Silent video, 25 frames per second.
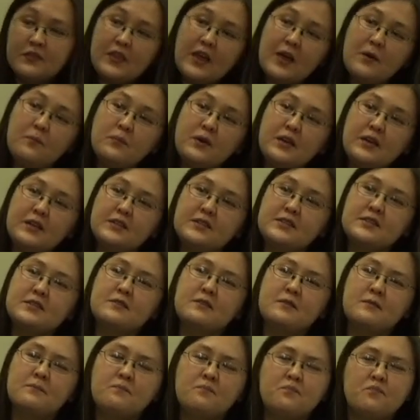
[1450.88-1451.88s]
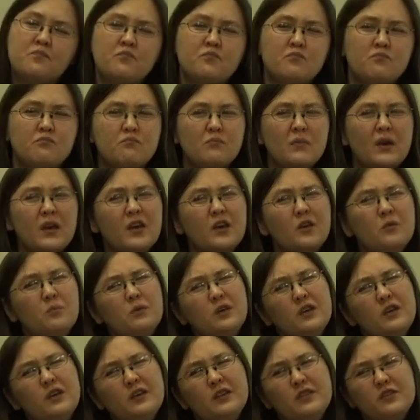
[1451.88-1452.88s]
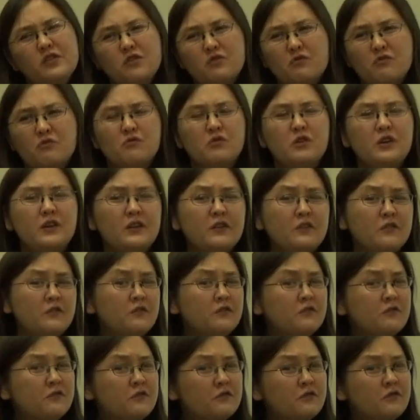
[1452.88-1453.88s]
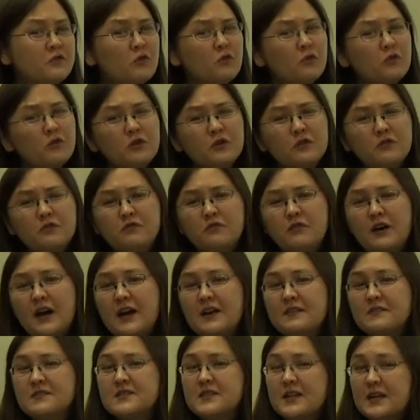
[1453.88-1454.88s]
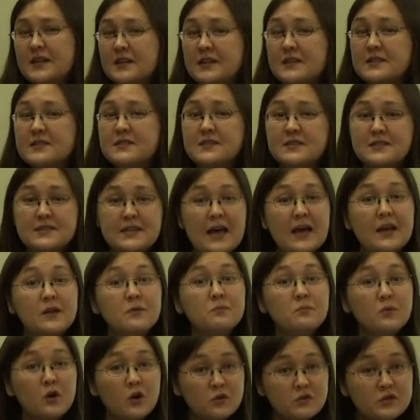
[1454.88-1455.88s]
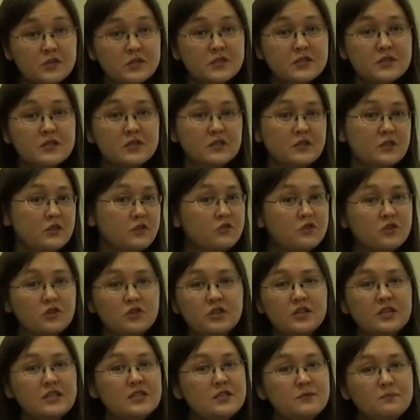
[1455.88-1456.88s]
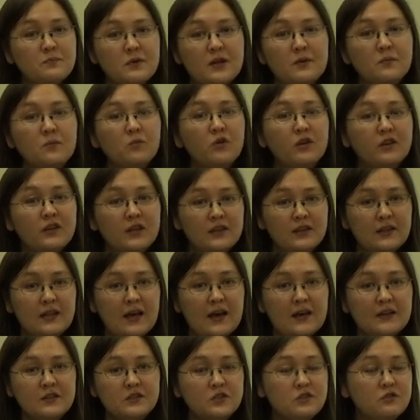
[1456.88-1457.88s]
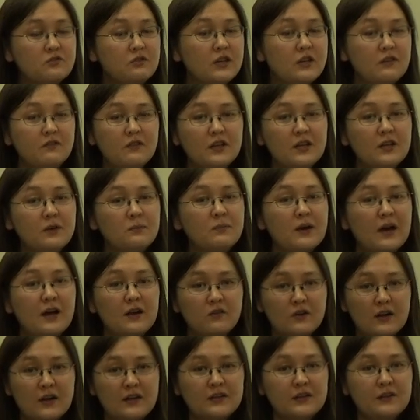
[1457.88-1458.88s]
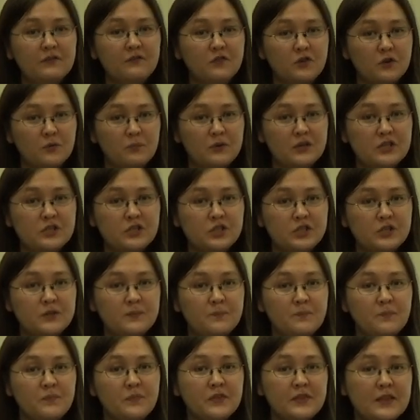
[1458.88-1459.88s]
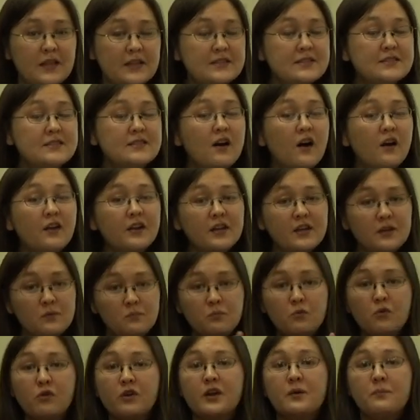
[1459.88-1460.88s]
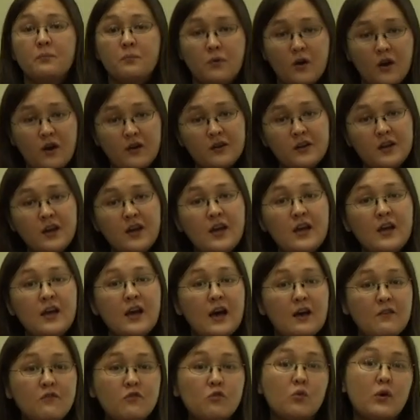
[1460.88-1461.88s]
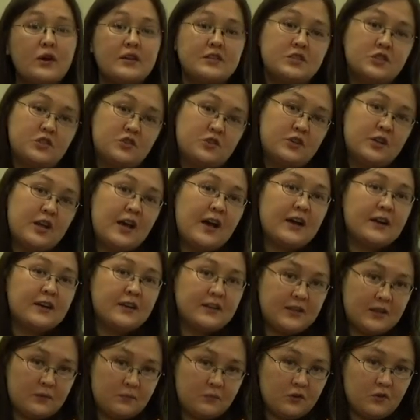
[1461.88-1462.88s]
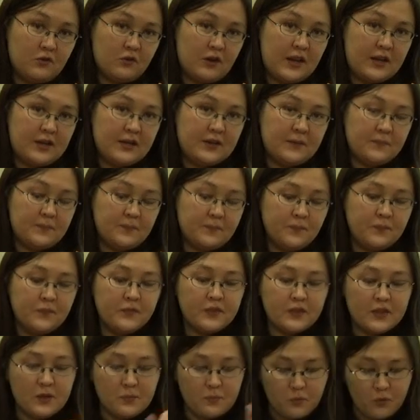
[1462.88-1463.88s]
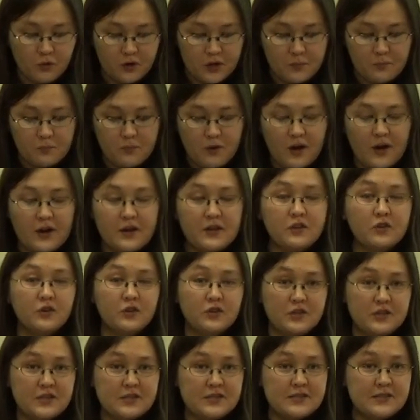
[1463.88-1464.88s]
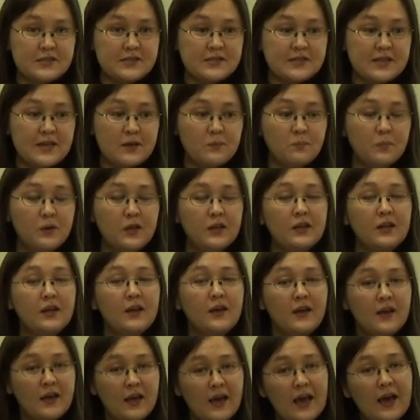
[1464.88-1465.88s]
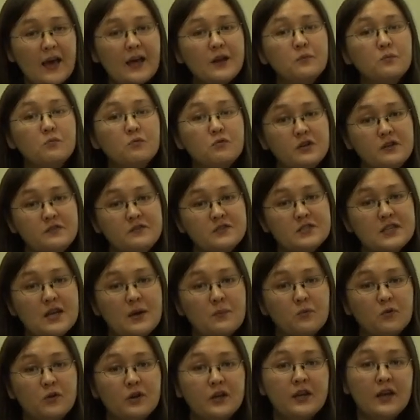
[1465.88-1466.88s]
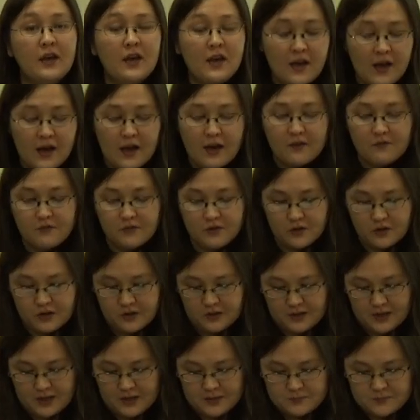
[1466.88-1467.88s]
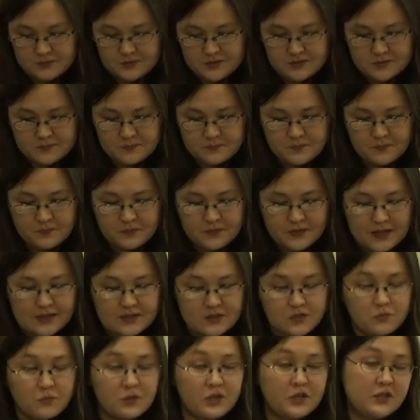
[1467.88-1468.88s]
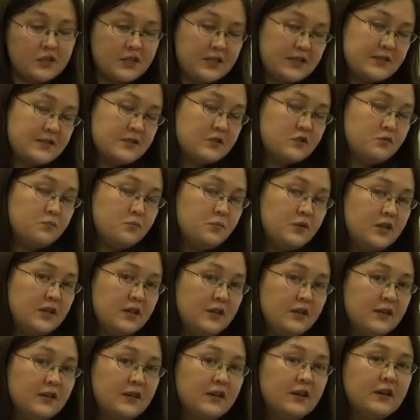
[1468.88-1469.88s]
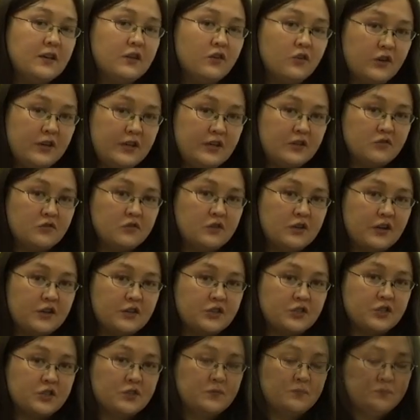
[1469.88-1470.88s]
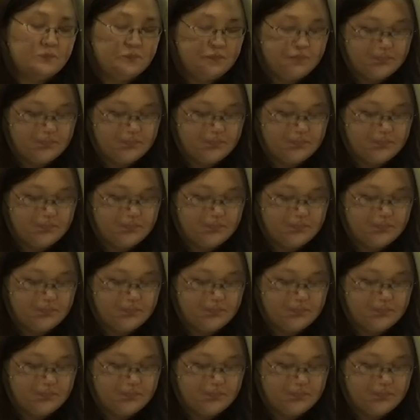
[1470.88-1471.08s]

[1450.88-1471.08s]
That means maybe 3 to 4 to 5 sentences at most. You shouldn't spend more than that to give any background information. That's not an important part of a Western academic writing. The important part, your thesis statement and a brief summary of your claims. That's what needs to be in your introduction.